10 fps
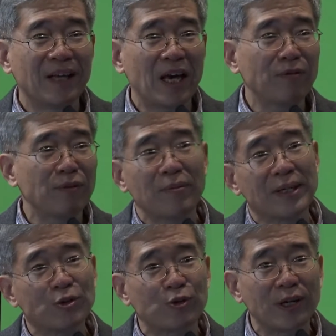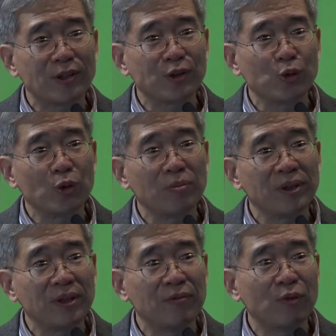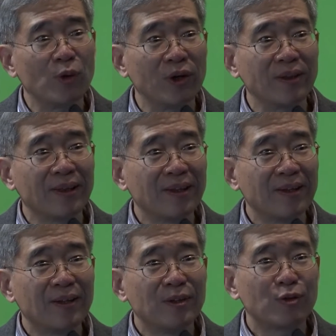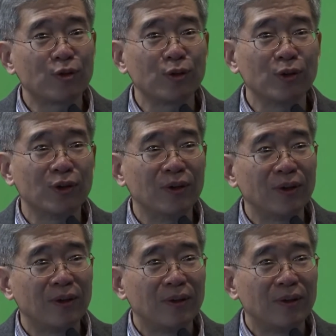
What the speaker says: Half of my strategy will be devoted to